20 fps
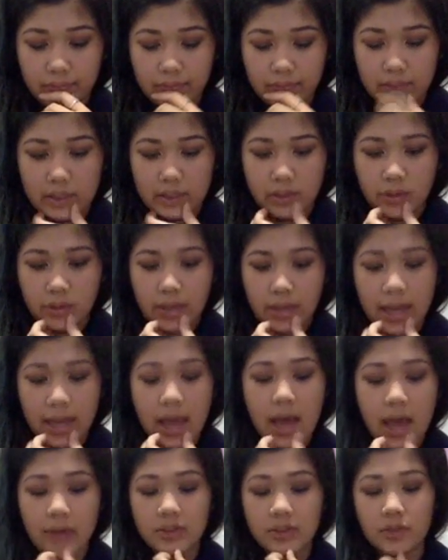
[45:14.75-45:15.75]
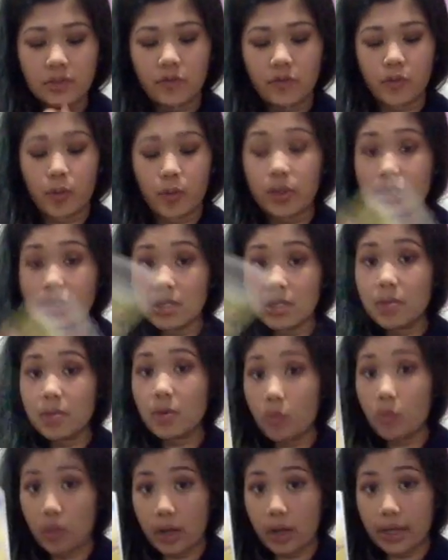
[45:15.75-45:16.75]
So yeah, so for person
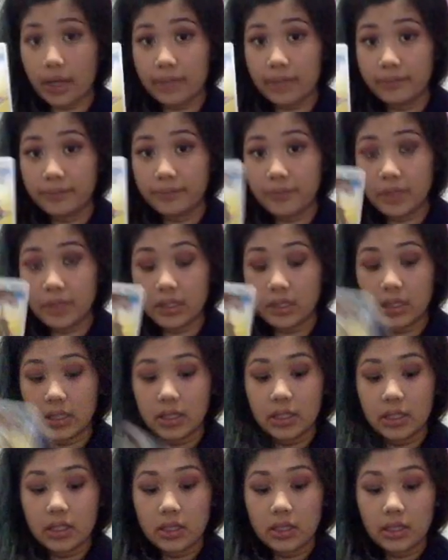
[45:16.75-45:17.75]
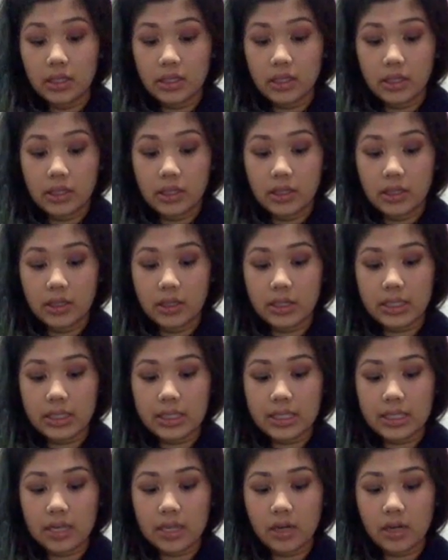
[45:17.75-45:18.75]
number 1,
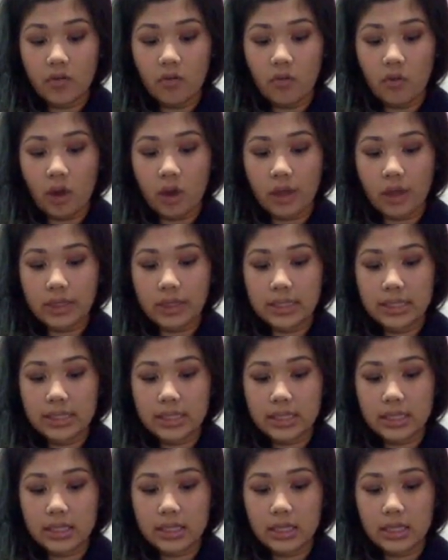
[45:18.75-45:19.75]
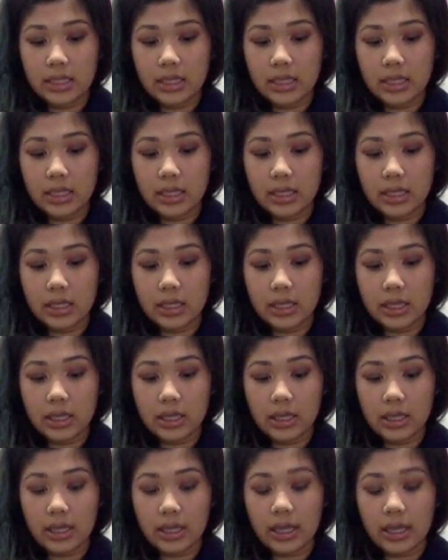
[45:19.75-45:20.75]
this 10 of Wands,
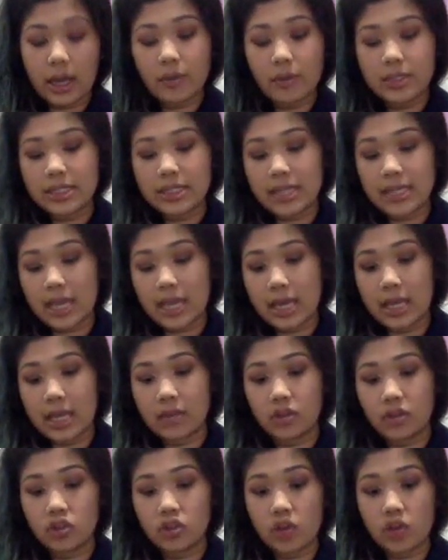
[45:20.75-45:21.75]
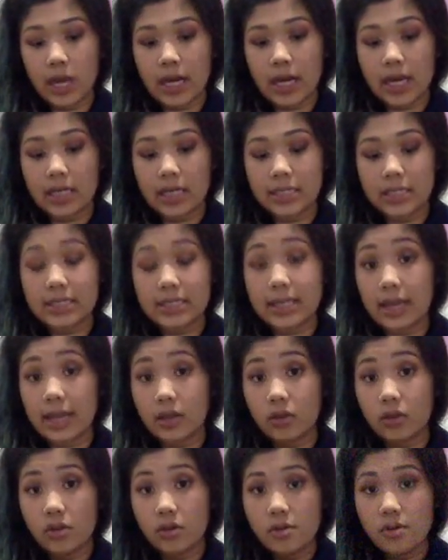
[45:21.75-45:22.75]
like I was saying, they're trying to end a
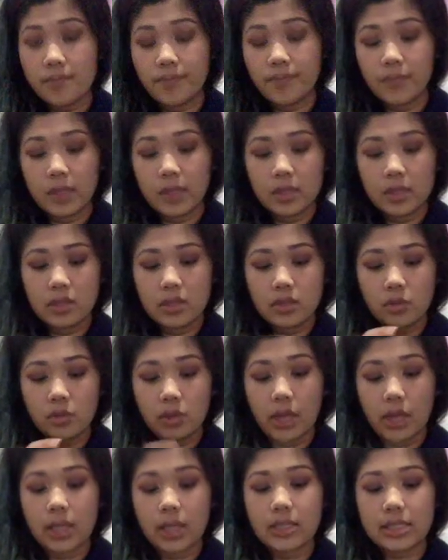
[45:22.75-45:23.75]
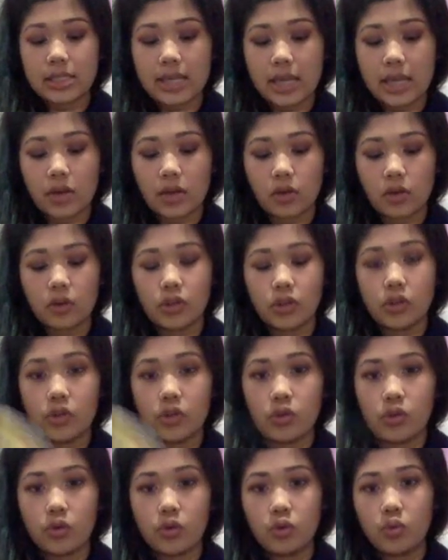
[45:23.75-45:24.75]
cycle. So when you end a cycle,
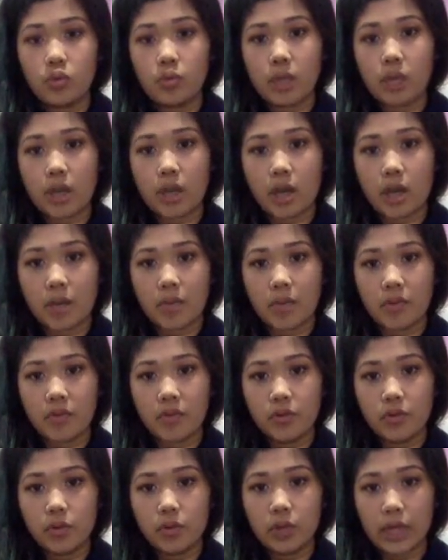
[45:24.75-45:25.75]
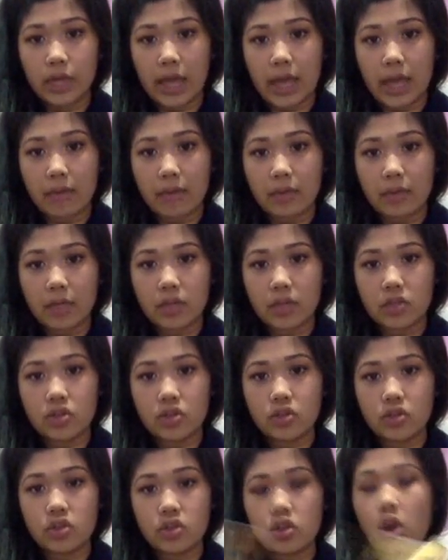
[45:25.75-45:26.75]
you become the fool again because
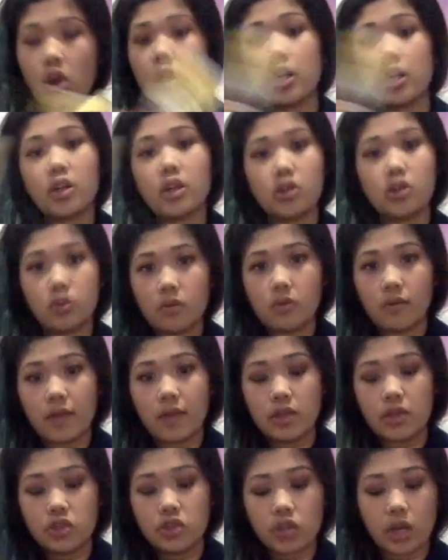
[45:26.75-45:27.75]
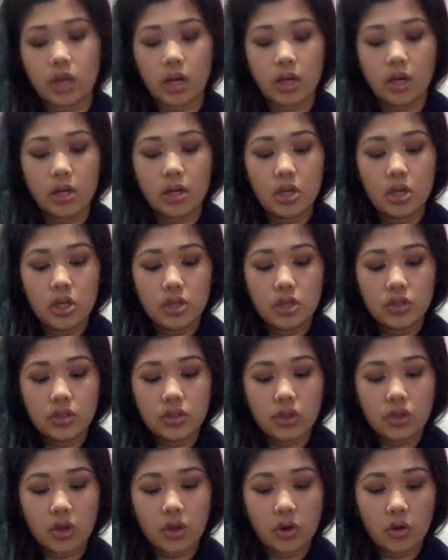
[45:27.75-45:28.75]
you're starting a new adventure.
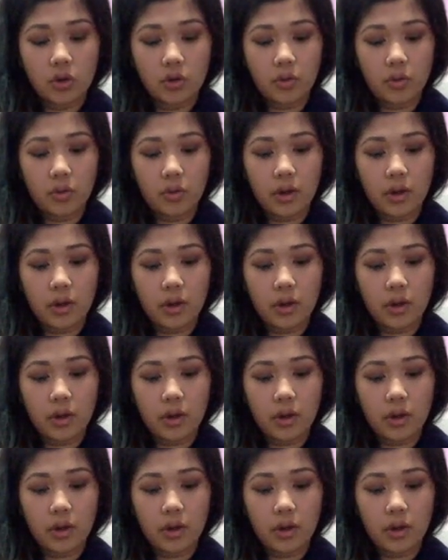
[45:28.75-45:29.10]
So